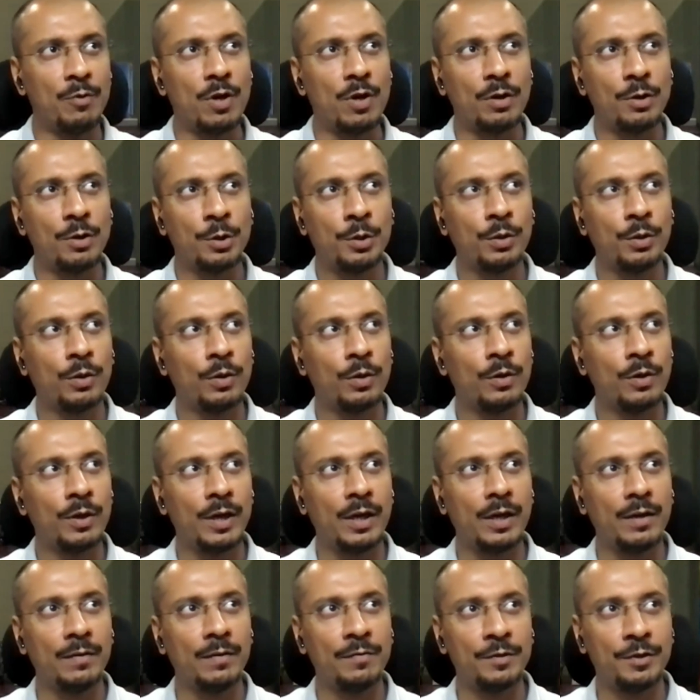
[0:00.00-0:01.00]
not sure
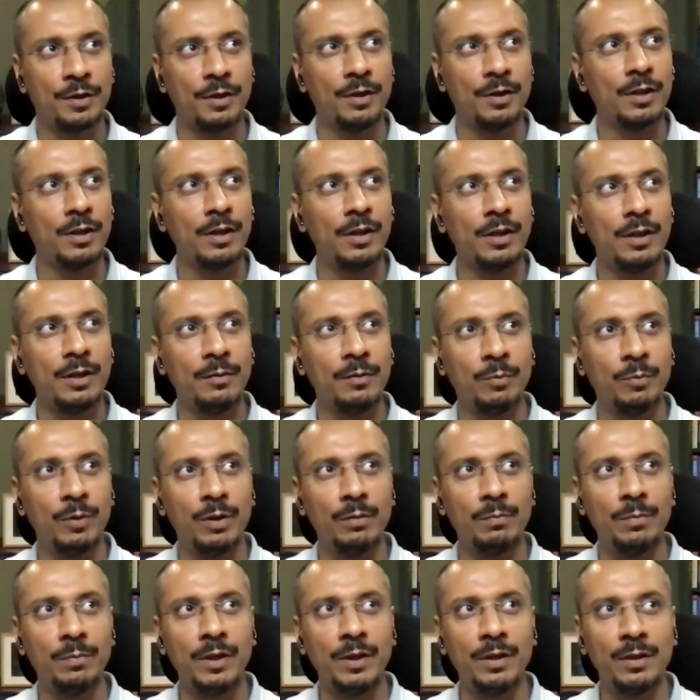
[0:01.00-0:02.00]
if Turkey
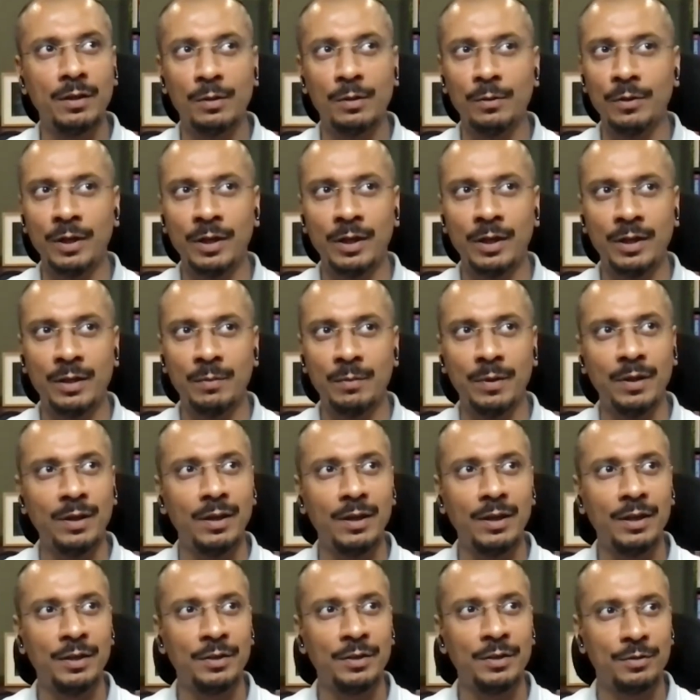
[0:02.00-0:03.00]
will be included in the
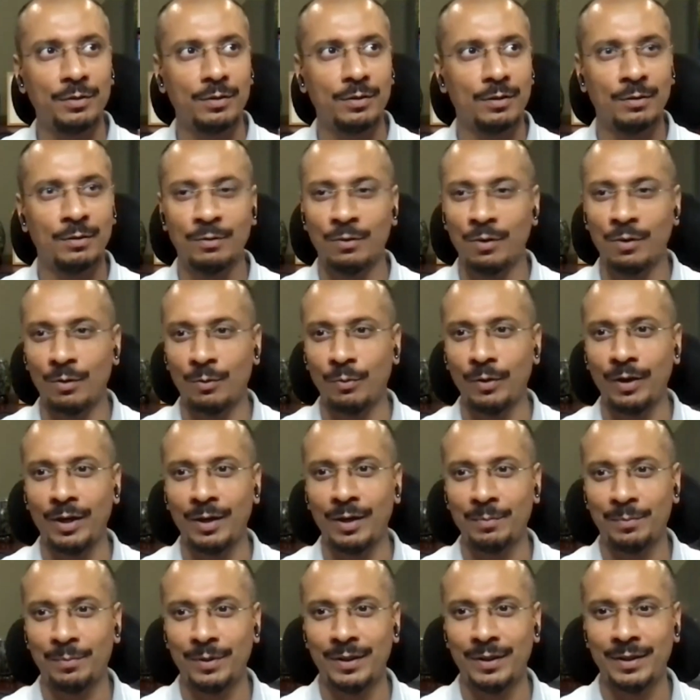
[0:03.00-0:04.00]
Middle East or
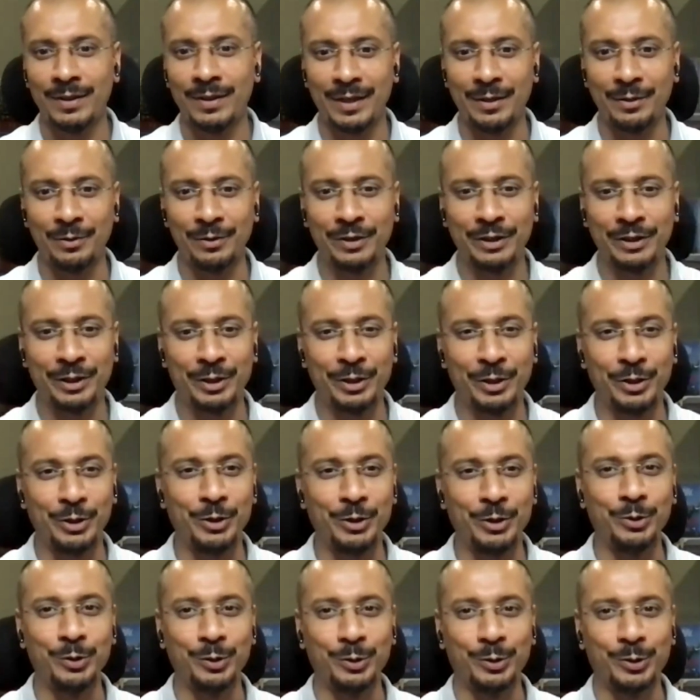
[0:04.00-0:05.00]
where, but I know that there's
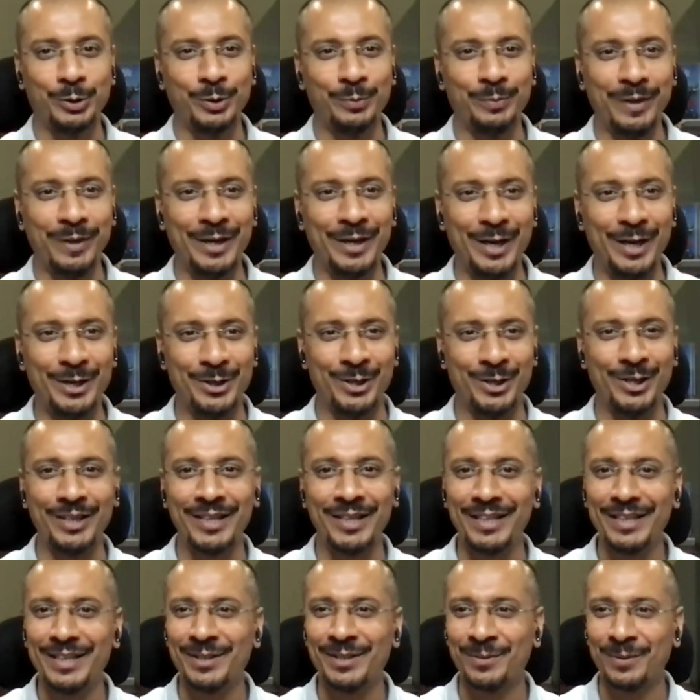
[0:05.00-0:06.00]
a user group in
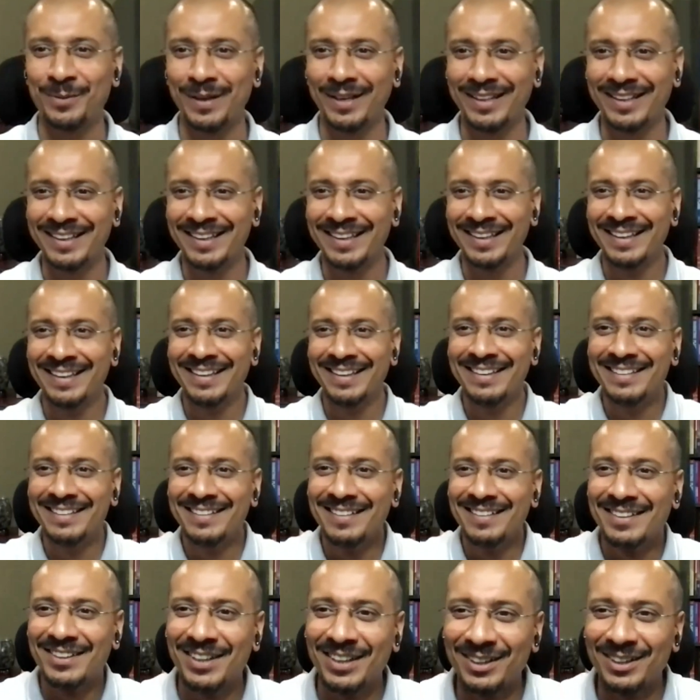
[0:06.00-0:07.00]
Turkey as well.
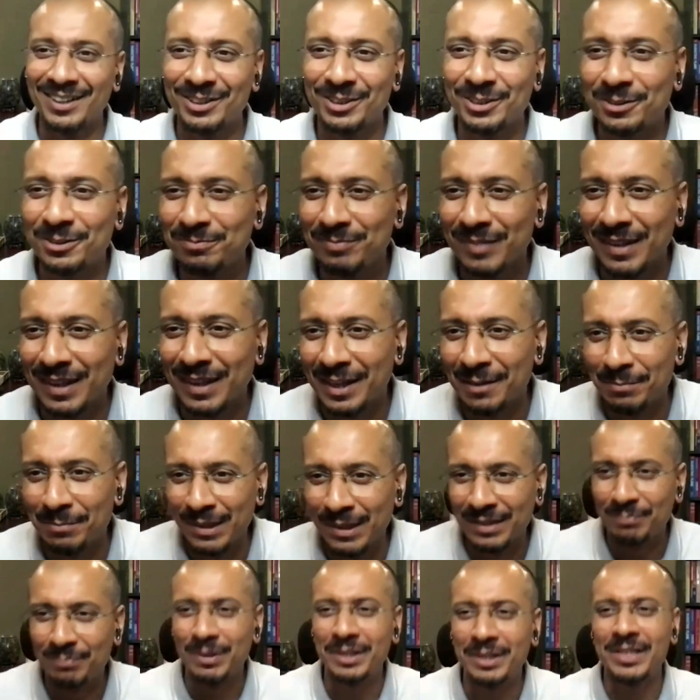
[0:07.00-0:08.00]
So,
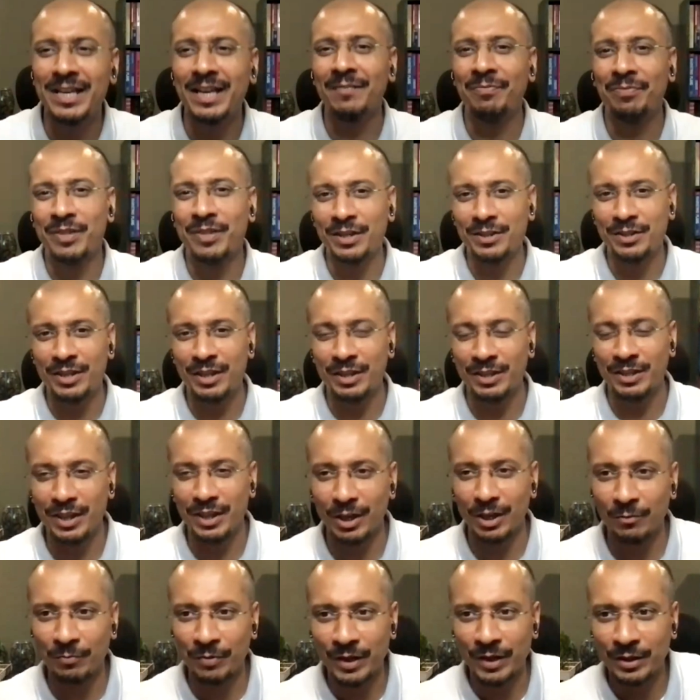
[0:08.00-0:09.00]
but yeah,
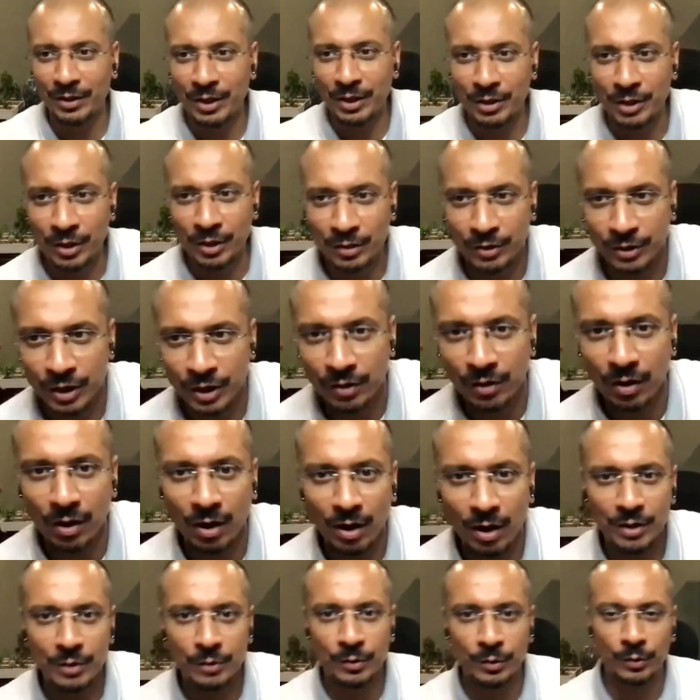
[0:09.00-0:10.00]
you know, there
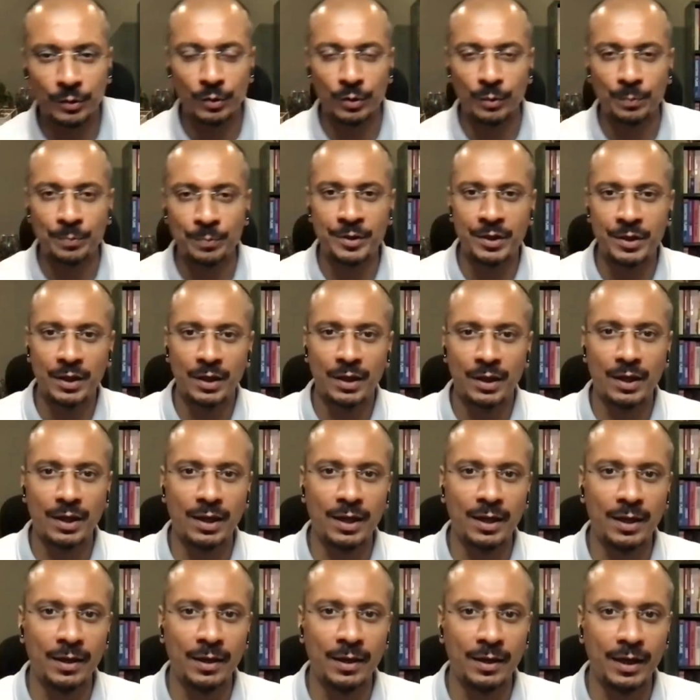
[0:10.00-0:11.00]
are user groups
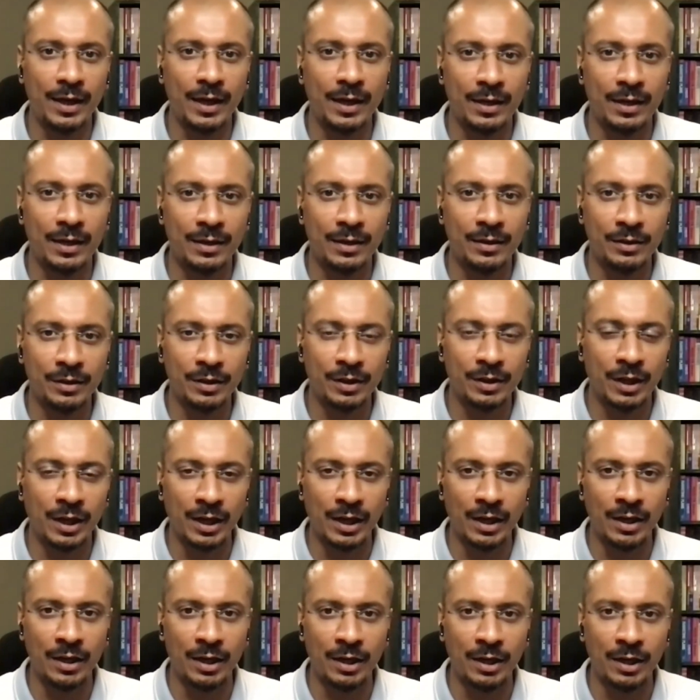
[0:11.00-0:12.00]
in
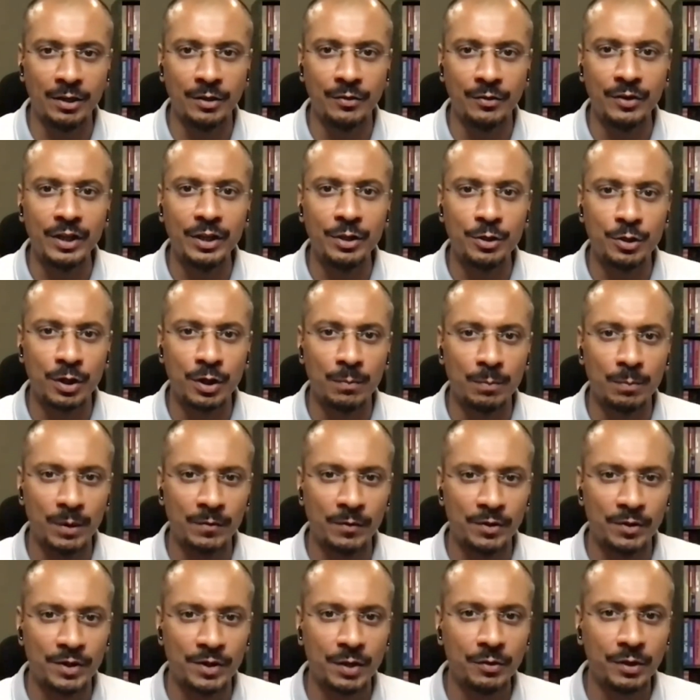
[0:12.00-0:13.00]
the region,
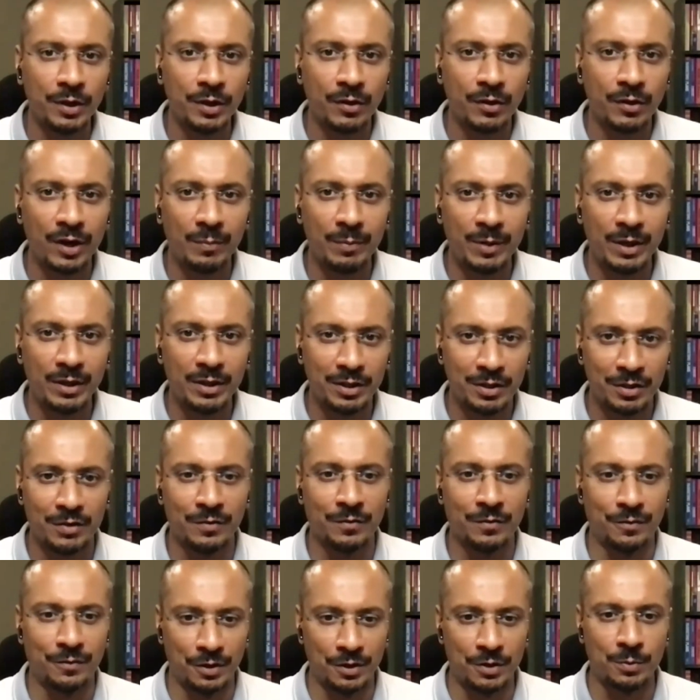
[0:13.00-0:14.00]
but for Saudi Arabia, this
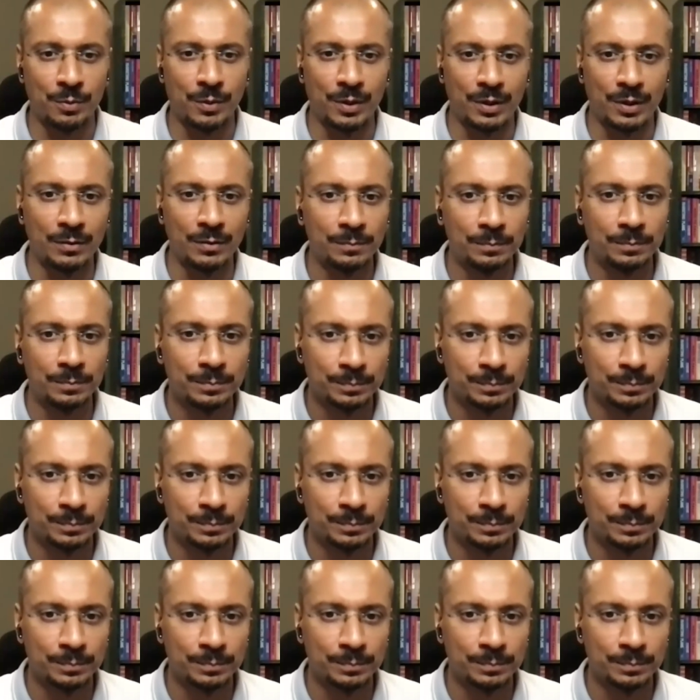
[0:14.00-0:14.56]
is the first one.